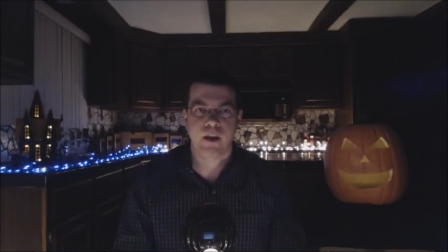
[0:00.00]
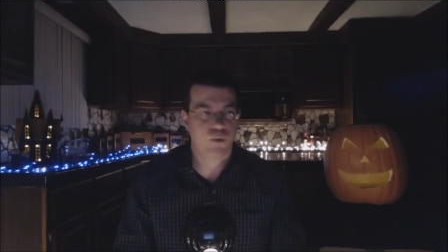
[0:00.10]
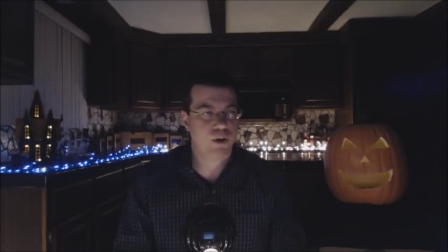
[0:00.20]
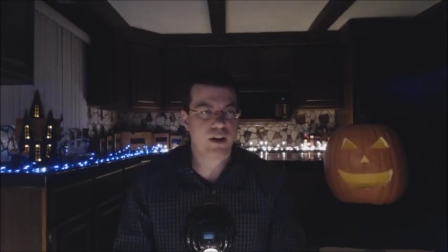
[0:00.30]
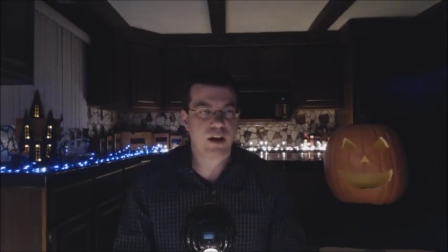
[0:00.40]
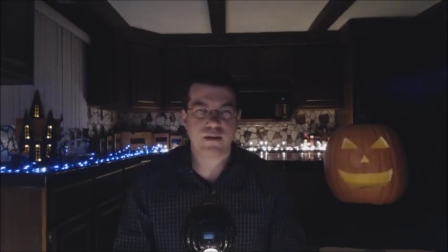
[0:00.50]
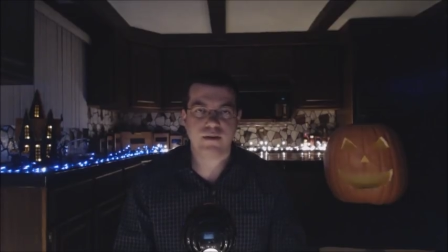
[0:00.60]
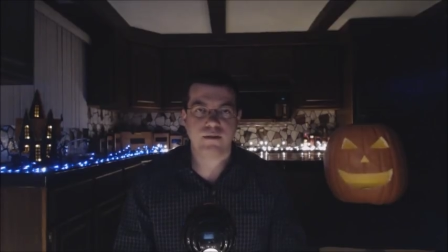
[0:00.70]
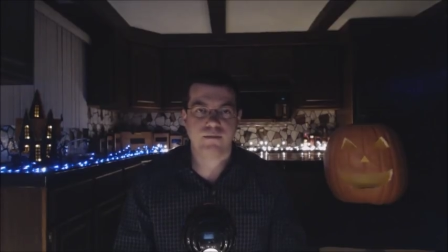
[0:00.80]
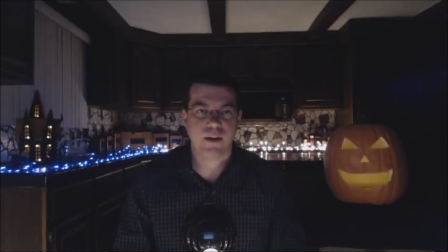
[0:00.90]
It really
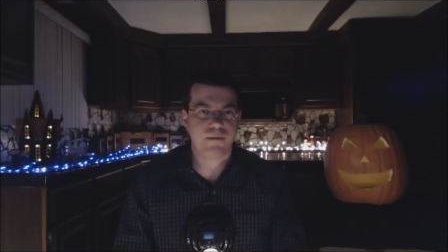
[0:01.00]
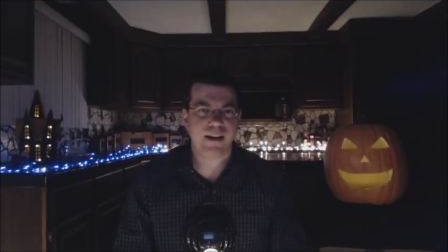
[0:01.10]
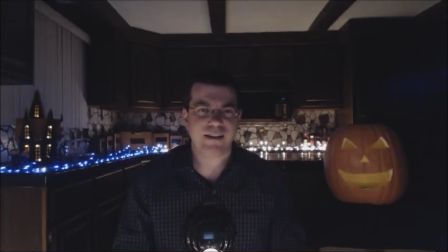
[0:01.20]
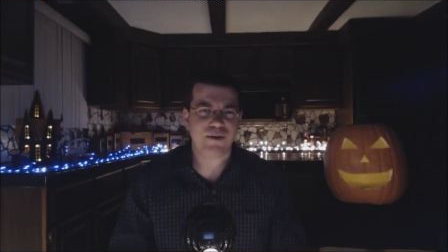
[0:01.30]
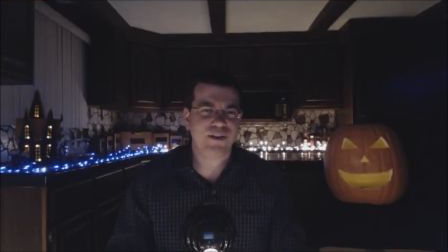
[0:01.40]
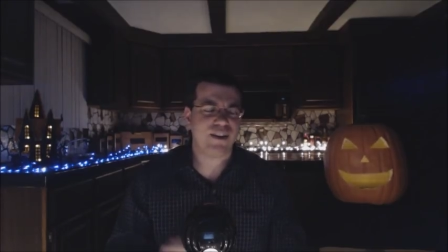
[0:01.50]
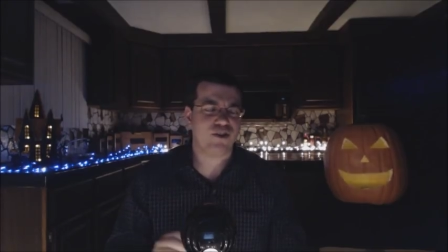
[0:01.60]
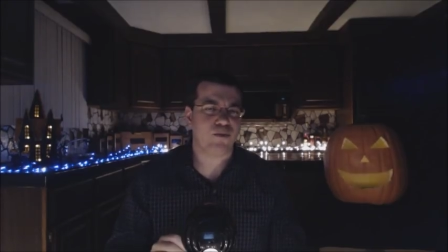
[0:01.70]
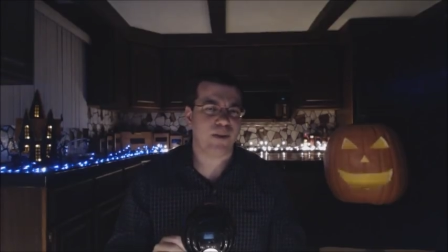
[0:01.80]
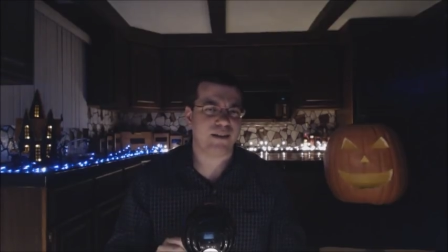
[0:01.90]
is. In fact, I would say
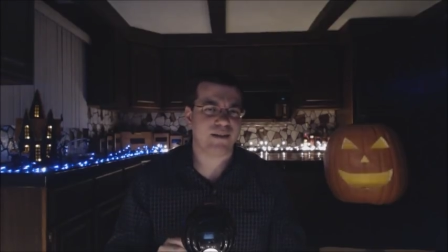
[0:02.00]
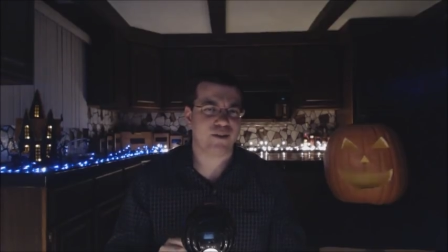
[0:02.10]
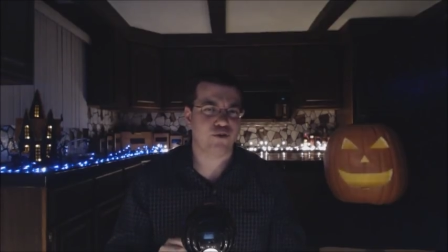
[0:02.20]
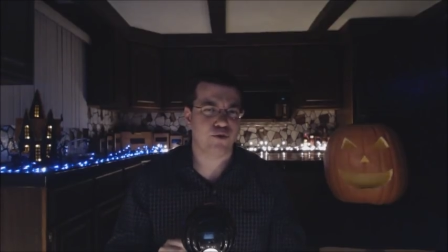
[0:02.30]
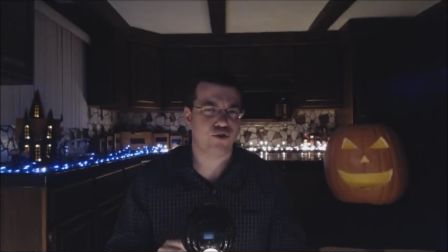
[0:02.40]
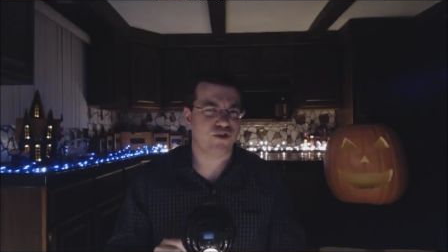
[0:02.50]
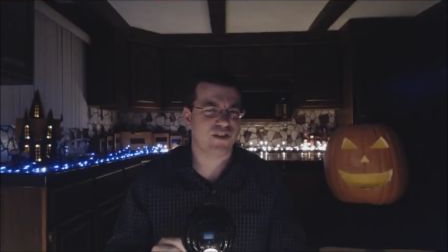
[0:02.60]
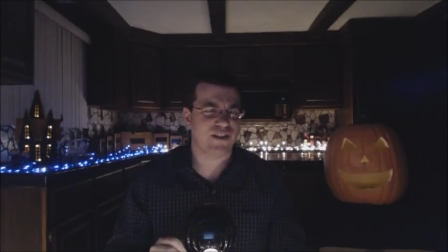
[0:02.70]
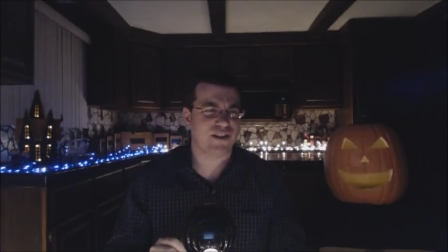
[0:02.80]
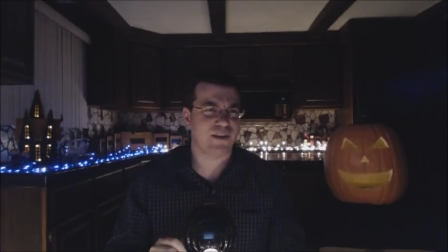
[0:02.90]
that Japan's
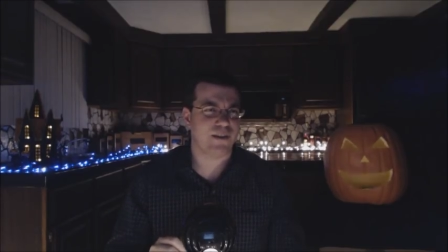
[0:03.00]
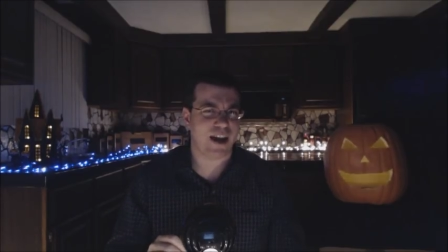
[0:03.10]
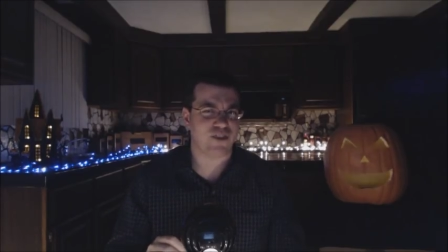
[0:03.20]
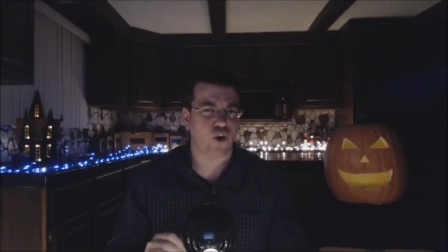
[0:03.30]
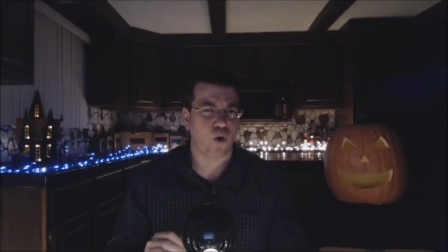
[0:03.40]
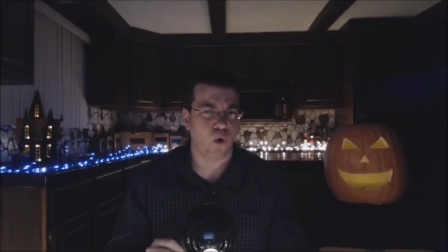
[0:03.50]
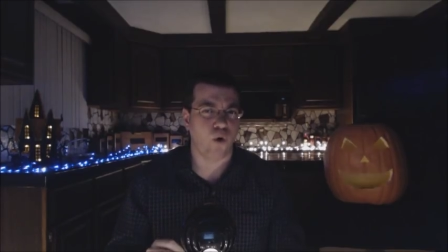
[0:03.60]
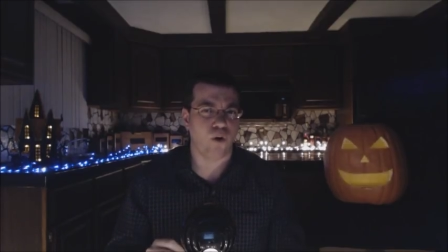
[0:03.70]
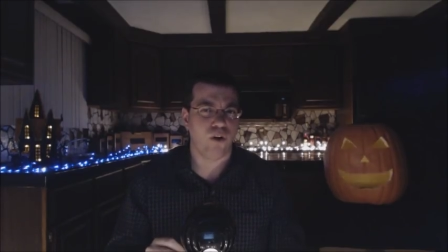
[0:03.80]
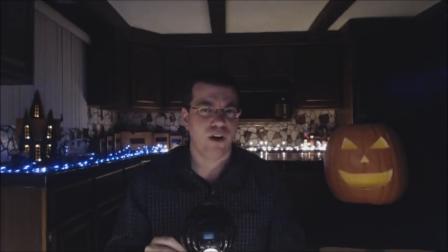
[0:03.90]
contributions to cinema as a
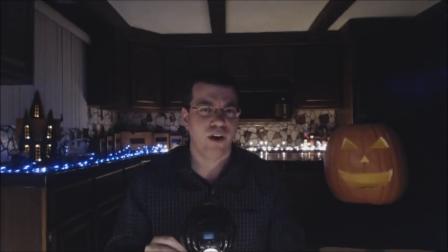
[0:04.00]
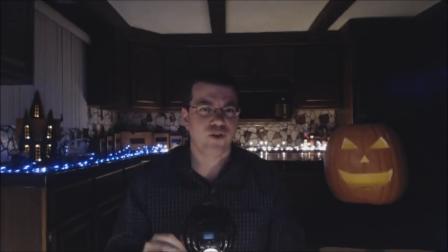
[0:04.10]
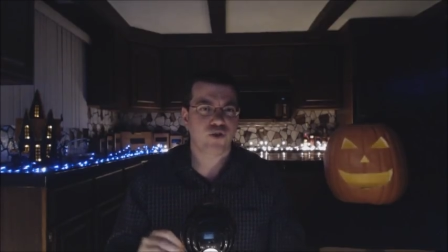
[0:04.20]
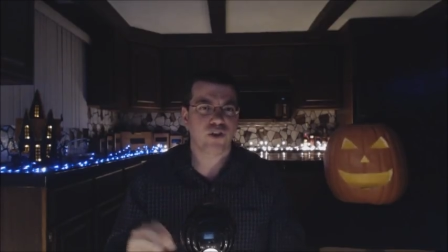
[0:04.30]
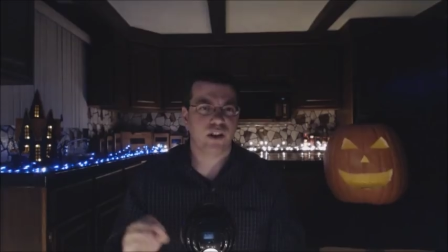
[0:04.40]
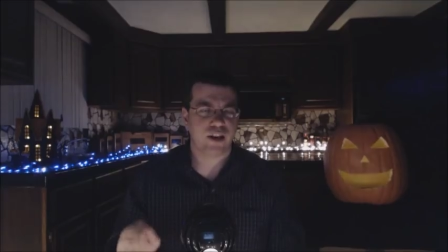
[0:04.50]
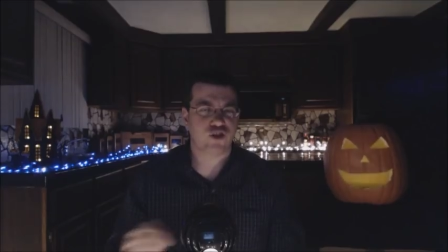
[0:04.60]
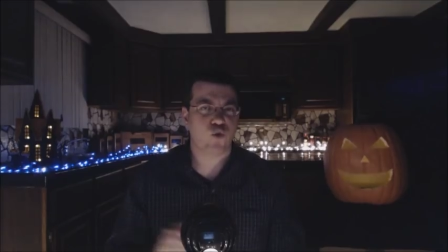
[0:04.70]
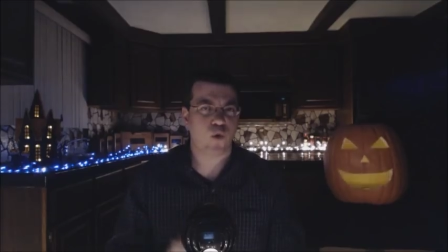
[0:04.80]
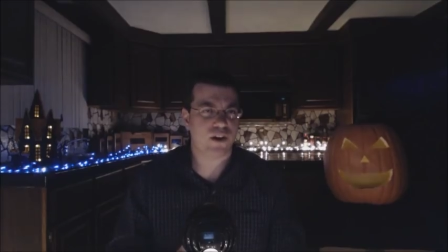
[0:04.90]
whole during the
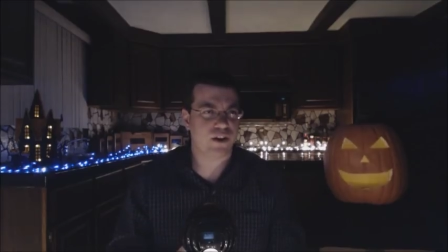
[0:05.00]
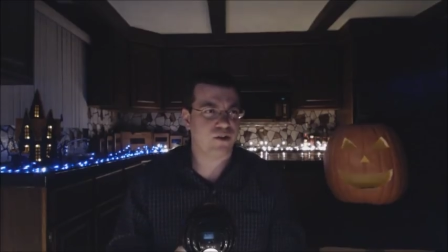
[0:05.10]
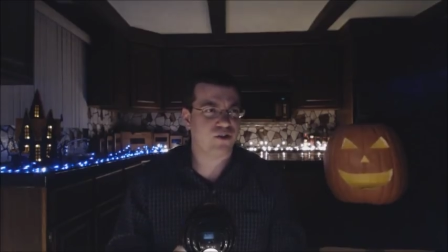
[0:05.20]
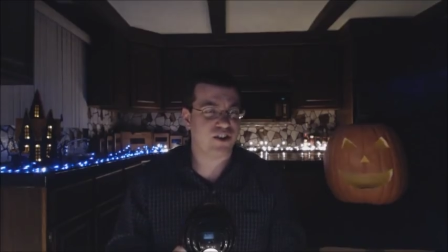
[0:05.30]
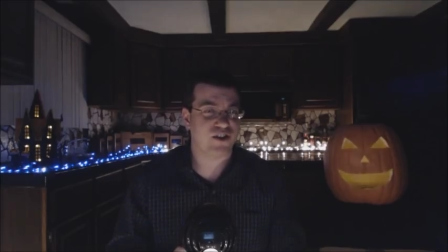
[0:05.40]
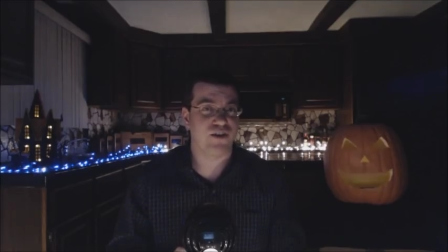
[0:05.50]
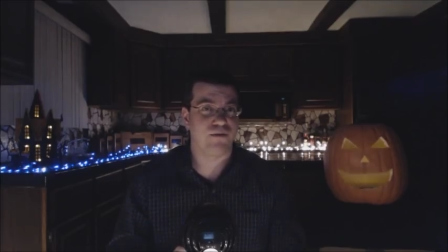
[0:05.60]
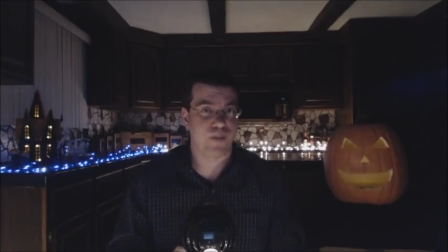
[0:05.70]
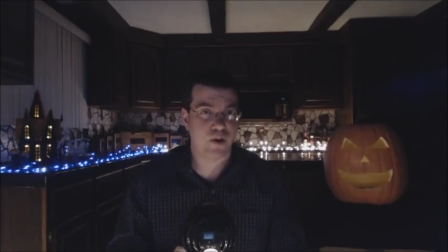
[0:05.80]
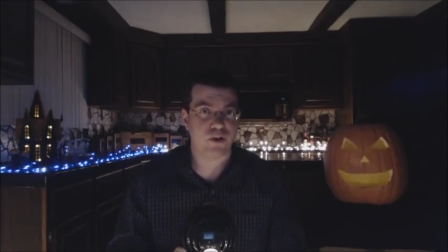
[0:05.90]
last twenty years is
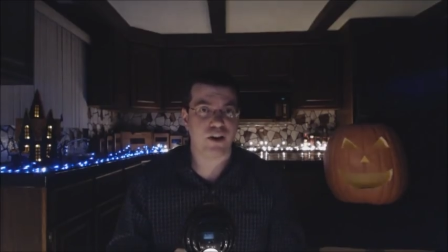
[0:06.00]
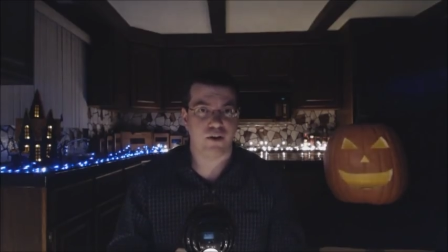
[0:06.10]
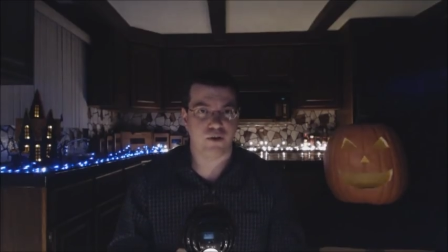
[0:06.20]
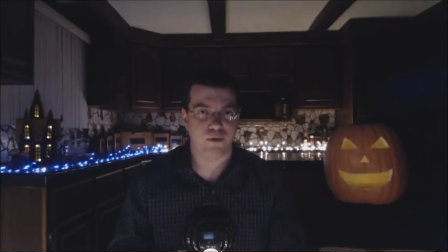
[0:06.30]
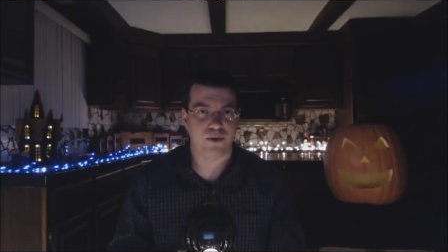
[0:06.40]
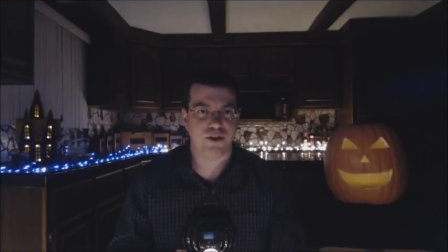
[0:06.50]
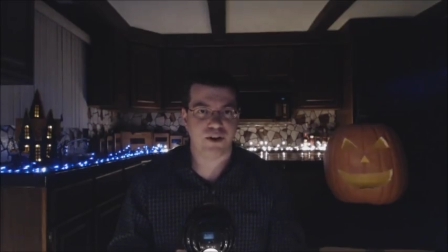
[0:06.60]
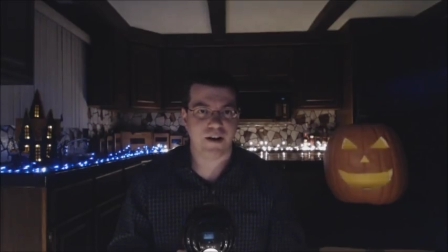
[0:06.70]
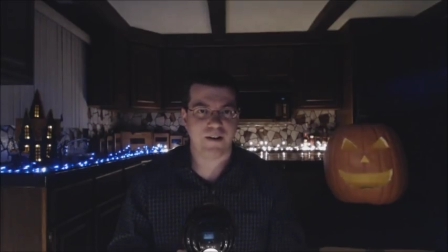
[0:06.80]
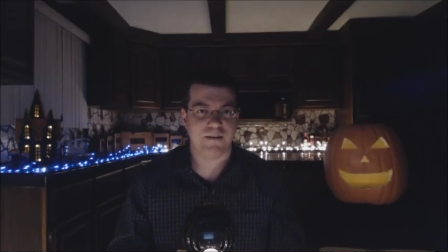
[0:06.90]
severely
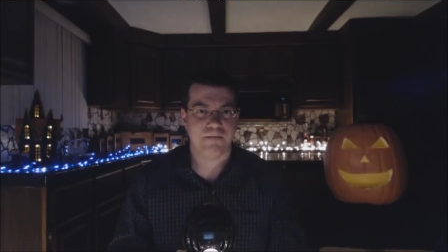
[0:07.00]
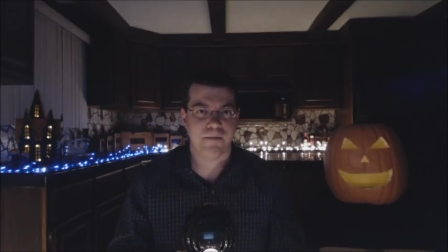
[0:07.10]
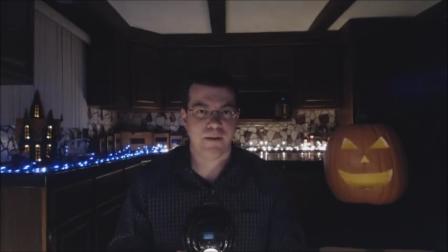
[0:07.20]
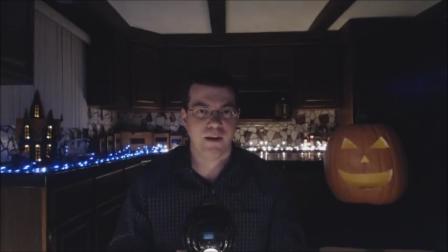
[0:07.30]
underappreciated.